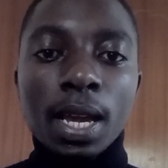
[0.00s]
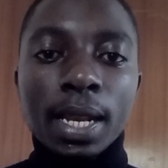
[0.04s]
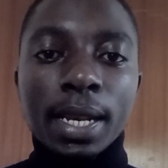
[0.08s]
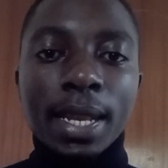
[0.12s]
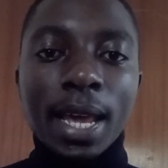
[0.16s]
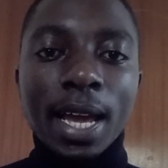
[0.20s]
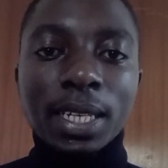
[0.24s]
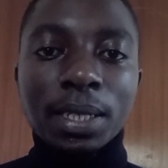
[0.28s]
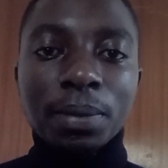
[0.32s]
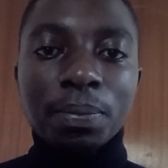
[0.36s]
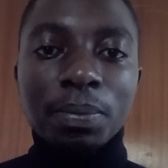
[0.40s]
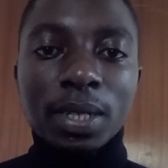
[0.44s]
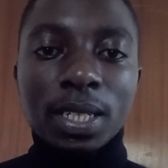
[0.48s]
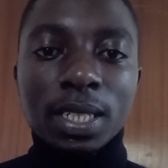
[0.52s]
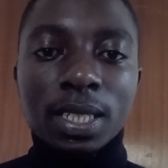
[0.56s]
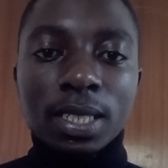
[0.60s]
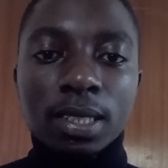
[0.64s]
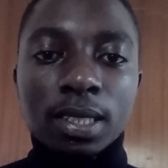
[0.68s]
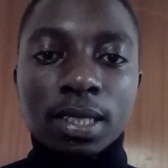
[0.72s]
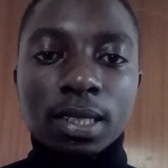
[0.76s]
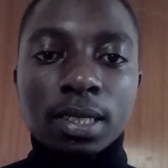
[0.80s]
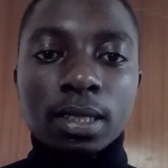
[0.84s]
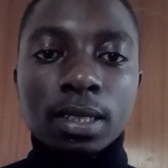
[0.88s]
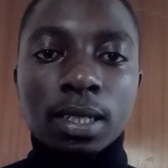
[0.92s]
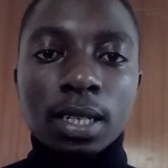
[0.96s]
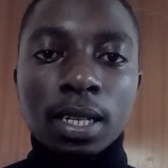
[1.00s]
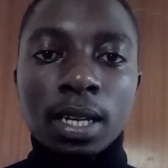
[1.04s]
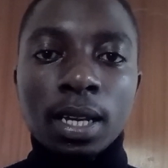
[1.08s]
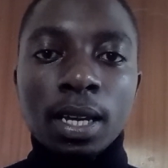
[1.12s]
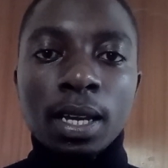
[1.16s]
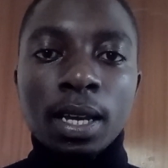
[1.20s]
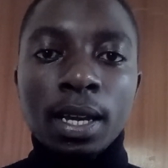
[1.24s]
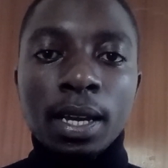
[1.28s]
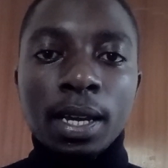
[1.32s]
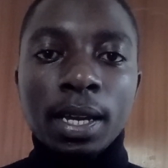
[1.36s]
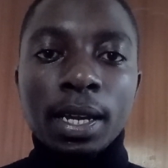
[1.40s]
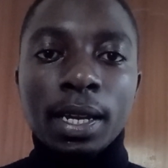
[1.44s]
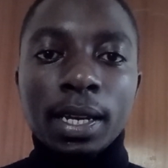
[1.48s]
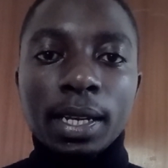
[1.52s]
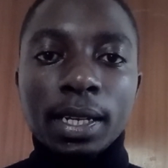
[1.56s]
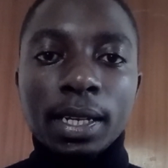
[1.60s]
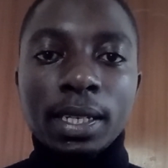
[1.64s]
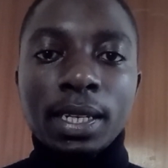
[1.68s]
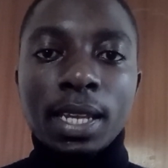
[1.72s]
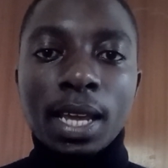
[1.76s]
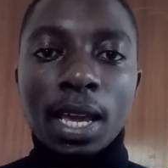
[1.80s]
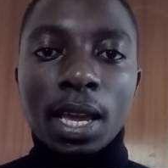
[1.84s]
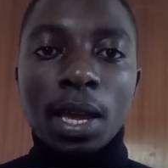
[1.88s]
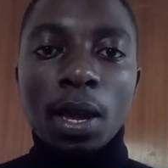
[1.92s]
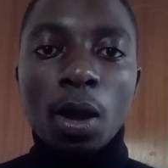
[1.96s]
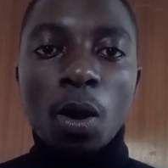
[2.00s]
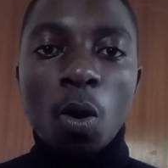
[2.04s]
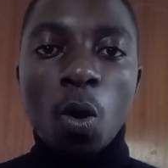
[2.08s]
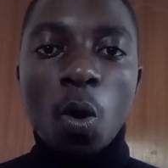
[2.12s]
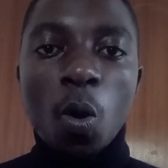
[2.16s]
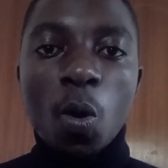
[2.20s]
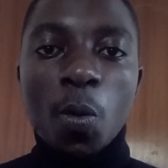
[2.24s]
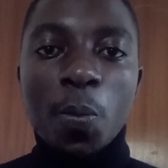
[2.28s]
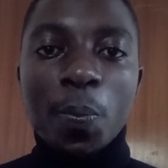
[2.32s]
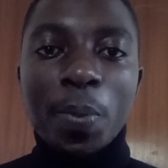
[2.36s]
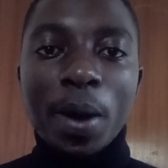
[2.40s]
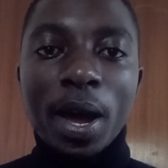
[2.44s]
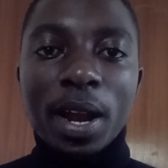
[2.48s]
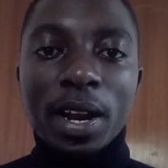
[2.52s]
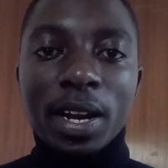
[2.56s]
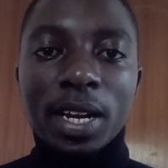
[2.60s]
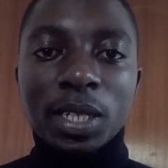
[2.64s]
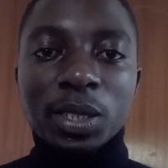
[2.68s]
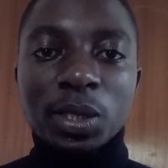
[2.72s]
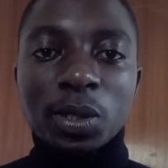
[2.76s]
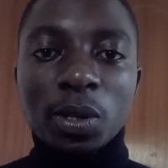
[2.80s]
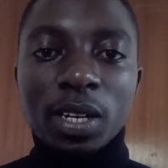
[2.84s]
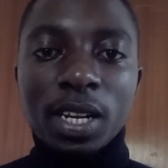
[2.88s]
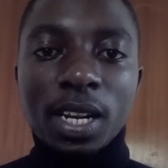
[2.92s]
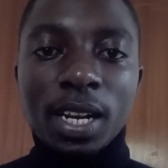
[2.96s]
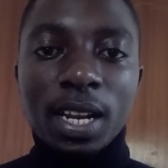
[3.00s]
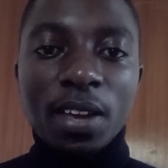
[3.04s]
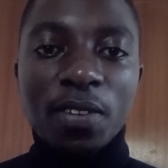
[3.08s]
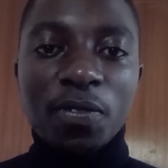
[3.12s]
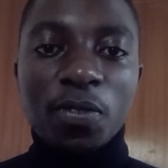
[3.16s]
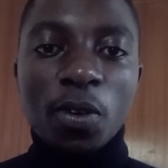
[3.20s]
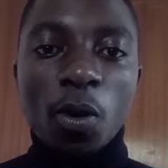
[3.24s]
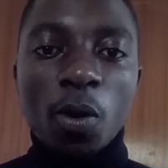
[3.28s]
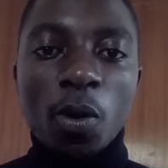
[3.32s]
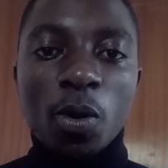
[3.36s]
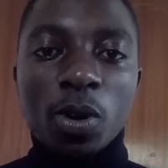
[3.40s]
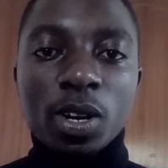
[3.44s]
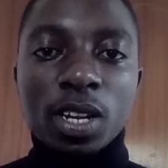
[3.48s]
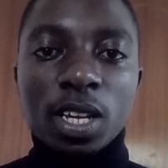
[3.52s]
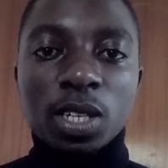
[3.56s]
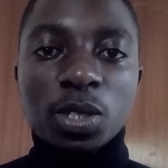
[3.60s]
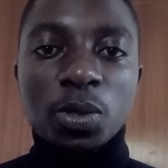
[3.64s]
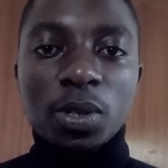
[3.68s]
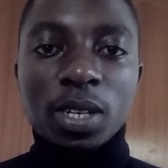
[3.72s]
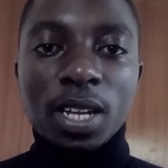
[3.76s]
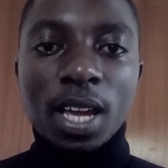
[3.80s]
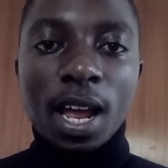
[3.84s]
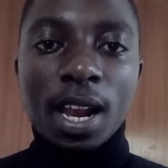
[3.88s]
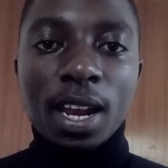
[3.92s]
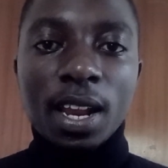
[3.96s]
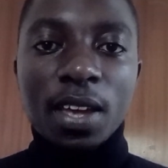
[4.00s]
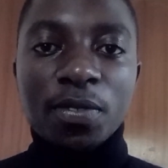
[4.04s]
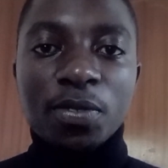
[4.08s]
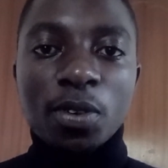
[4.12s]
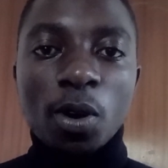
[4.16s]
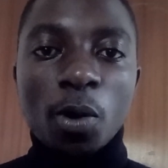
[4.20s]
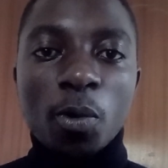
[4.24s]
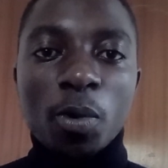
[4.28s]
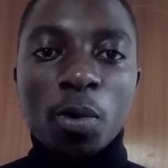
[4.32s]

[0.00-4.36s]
that means the operation level or the junior level